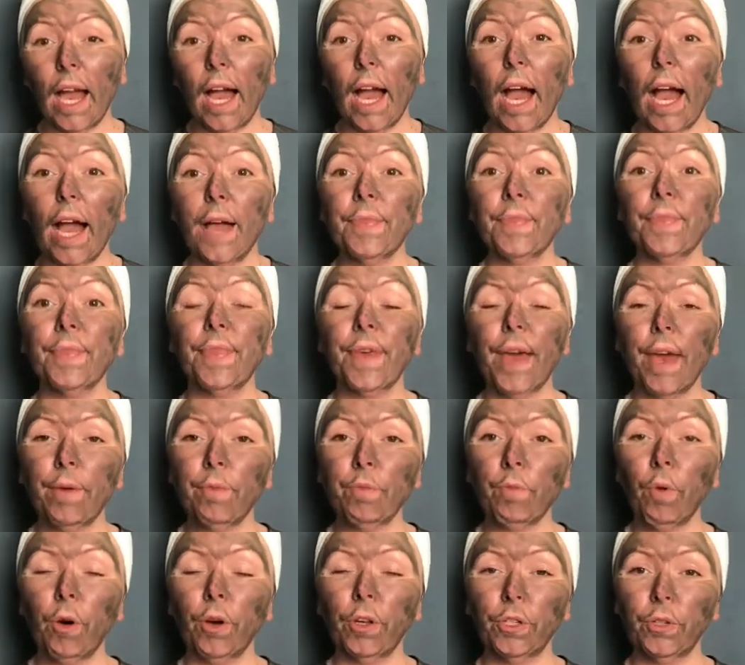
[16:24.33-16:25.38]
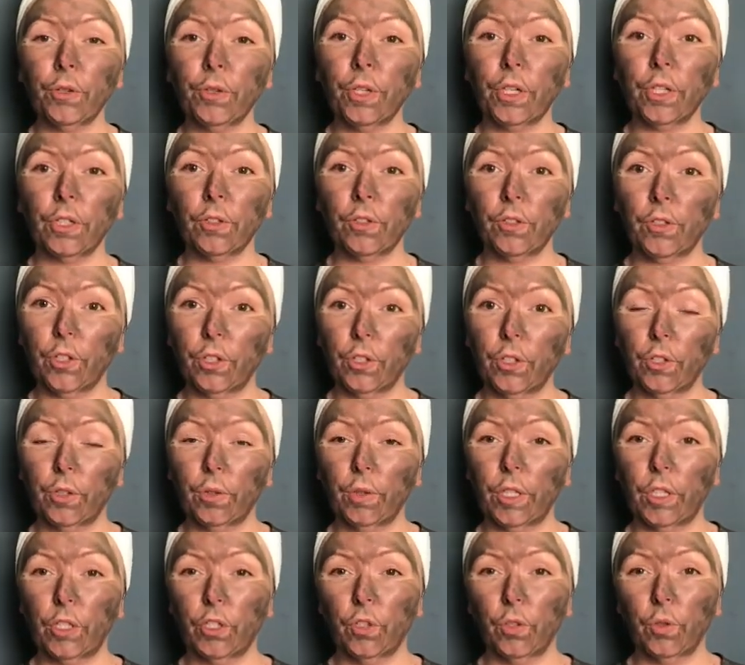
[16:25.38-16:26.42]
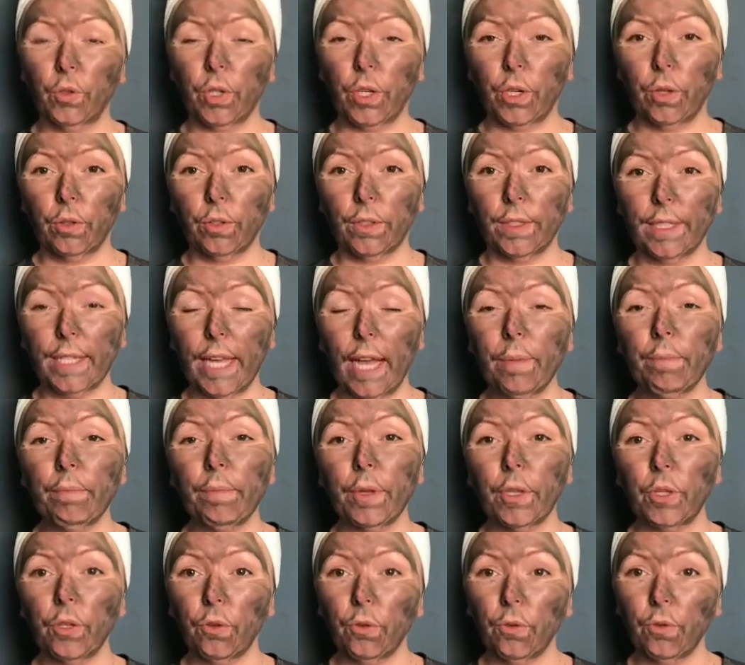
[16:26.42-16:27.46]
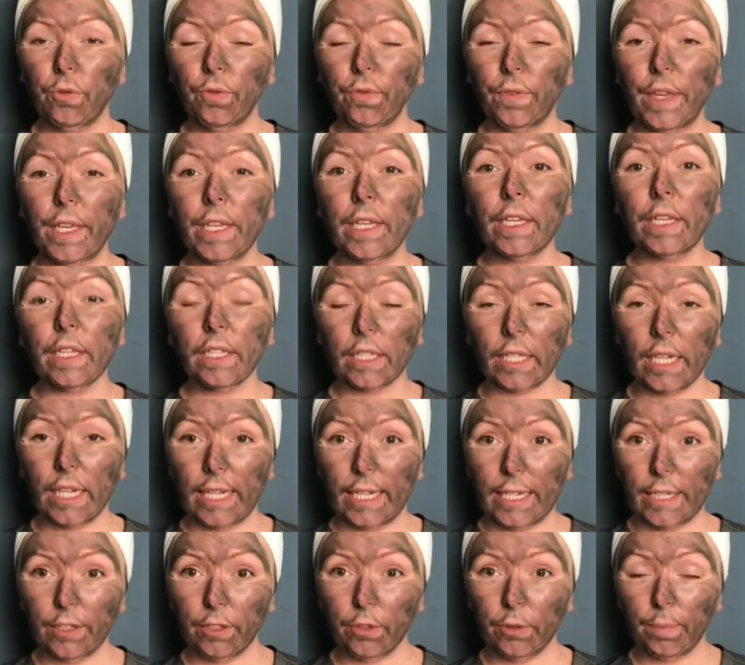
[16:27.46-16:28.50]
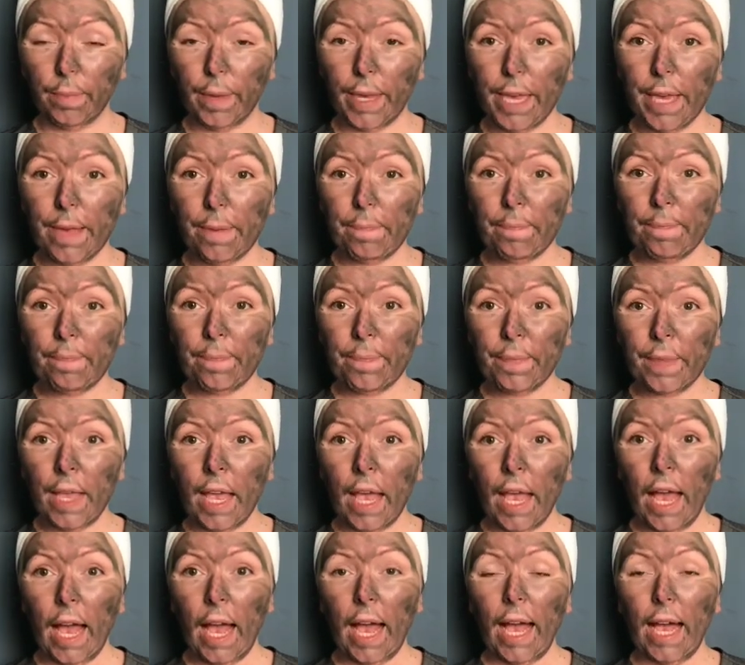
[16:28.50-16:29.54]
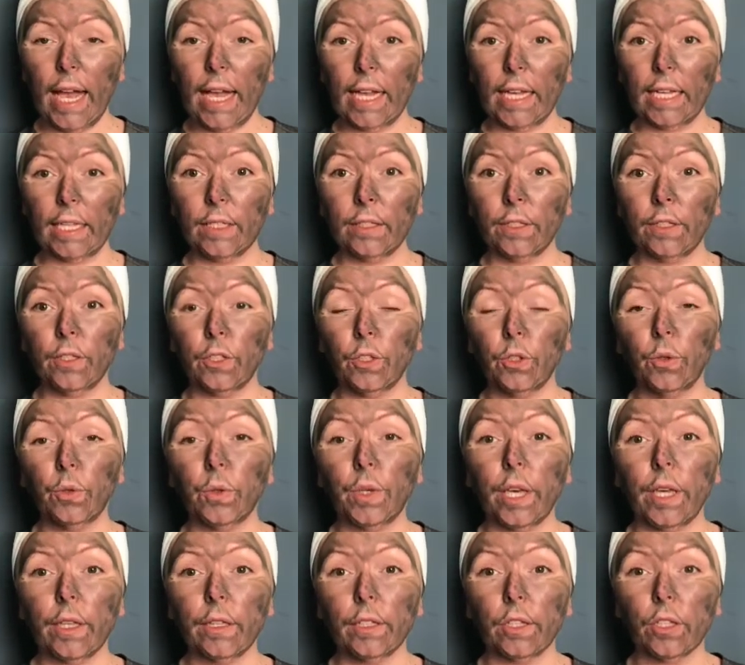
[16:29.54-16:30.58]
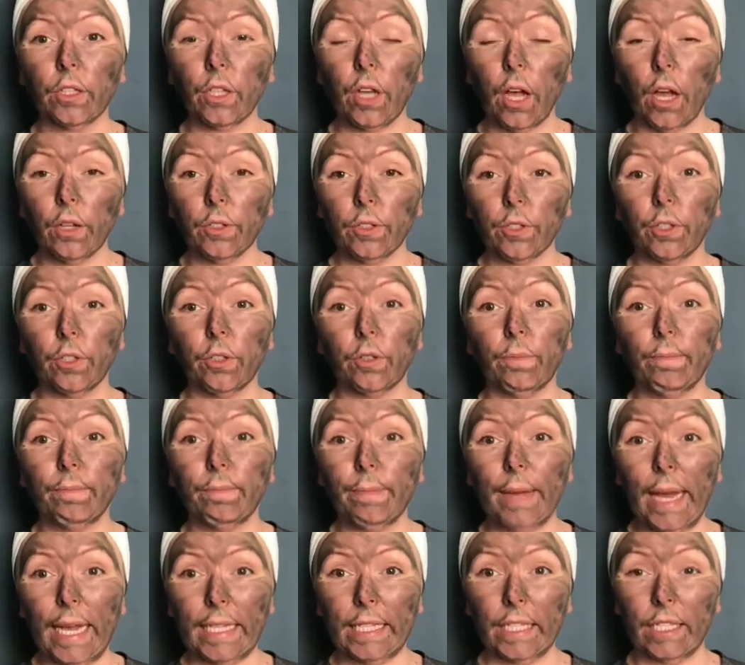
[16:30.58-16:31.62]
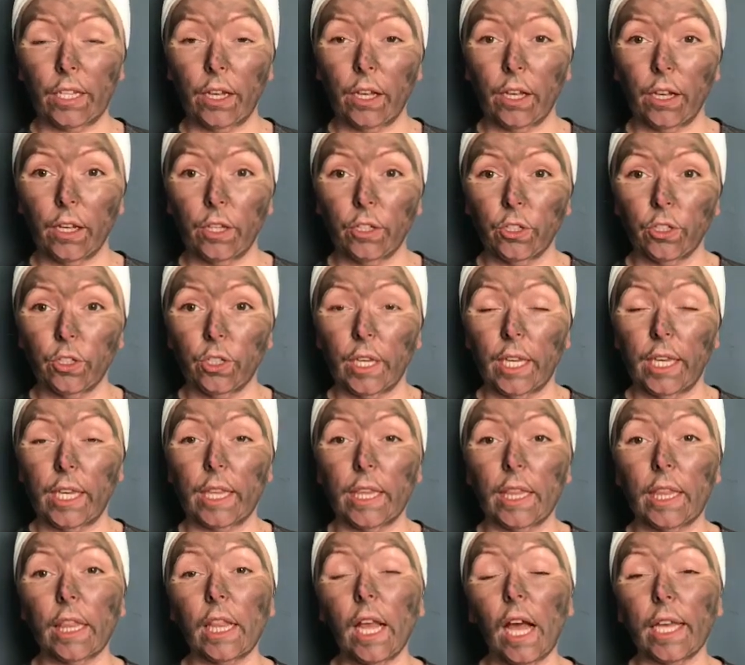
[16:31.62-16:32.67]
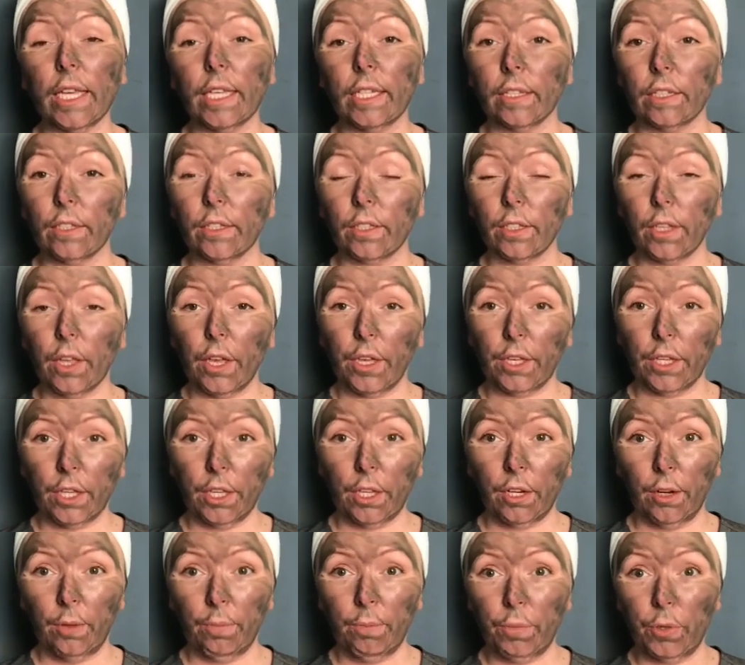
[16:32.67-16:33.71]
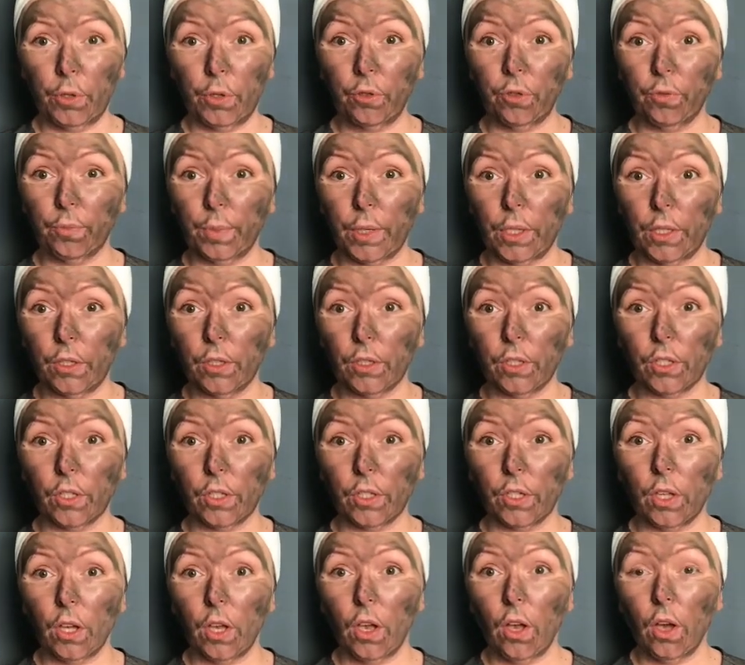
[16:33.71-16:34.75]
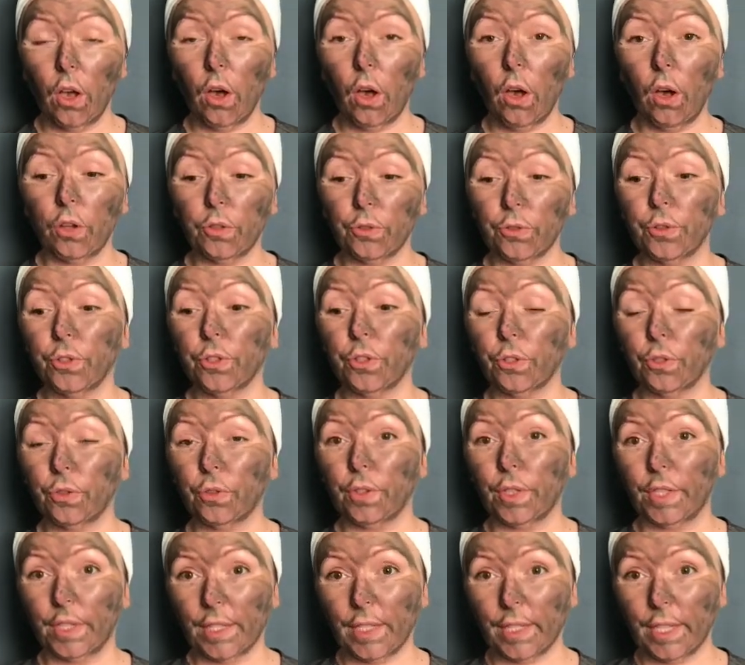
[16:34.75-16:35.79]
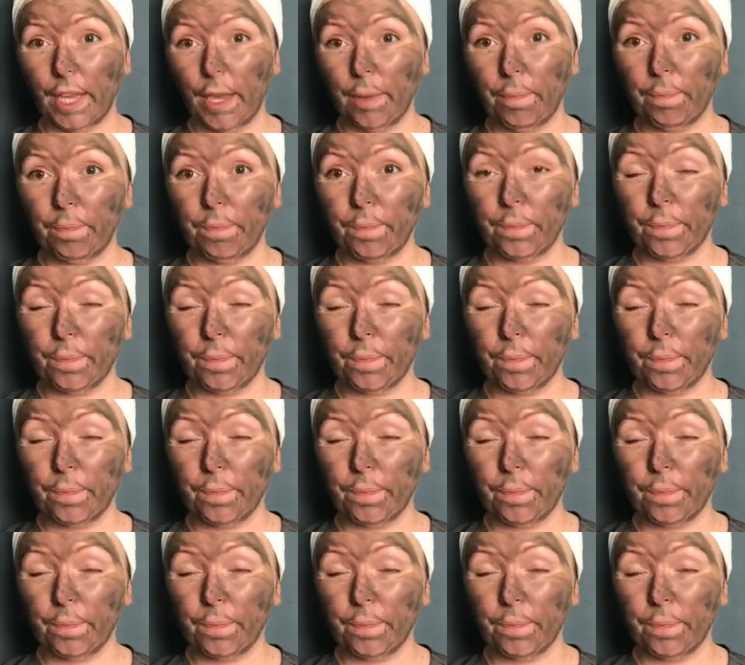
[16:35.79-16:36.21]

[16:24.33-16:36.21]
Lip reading: And then what you can do is you can dampen your fingers a little bit and you can start to massage in light circular movements onto the skin.